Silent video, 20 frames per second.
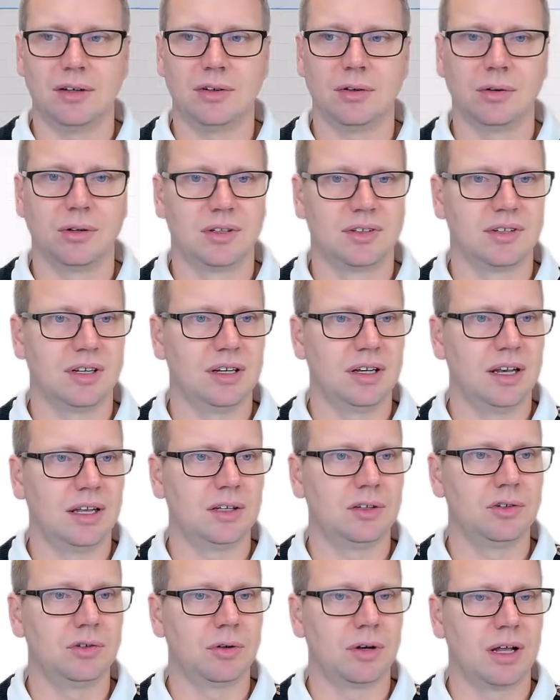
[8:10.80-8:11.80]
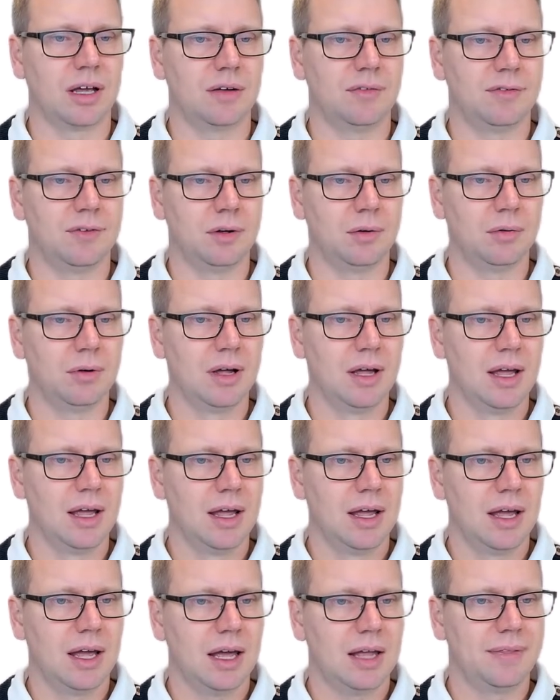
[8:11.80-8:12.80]
can say link to an IFlow,
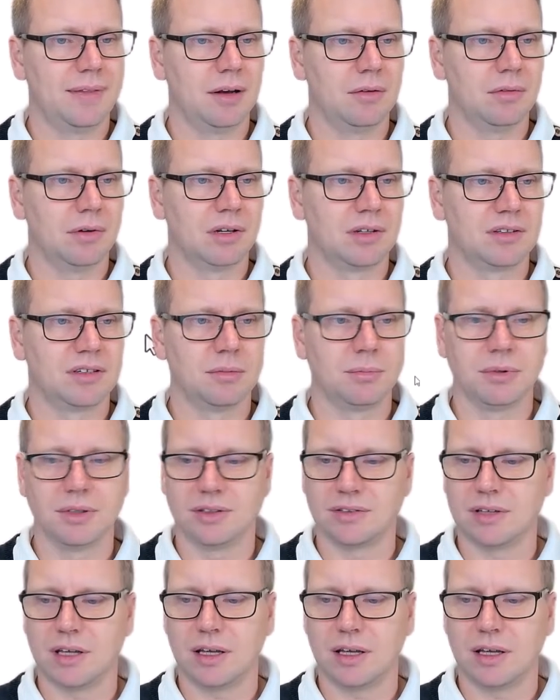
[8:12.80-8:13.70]
and then you can simply say